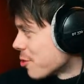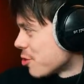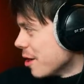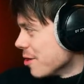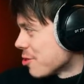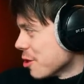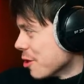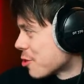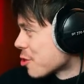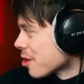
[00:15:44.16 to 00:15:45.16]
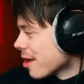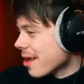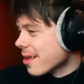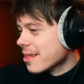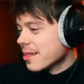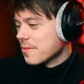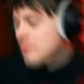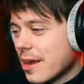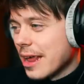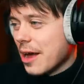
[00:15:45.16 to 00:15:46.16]
Jesus. No.
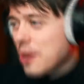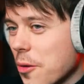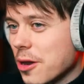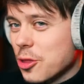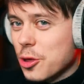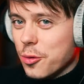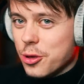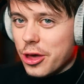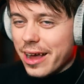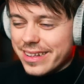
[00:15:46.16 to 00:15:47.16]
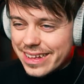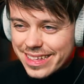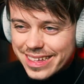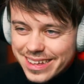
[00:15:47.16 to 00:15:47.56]
Bloody hell, no wonder she got rejected.